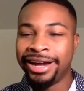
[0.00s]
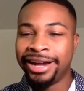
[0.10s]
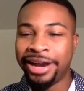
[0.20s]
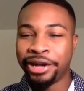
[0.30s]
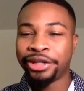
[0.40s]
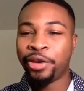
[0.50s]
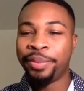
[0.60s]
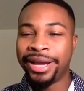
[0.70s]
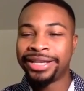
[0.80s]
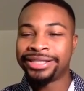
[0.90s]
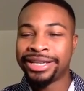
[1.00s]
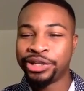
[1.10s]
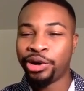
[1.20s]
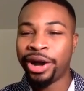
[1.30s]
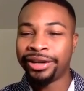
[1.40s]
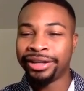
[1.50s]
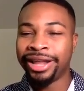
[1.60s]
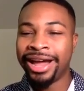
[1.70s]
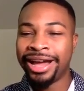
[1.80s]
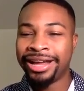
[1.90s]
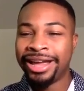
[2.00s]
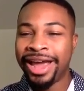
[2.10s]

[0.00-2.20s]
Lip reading: Eric Lopez says, "You don't have to lie.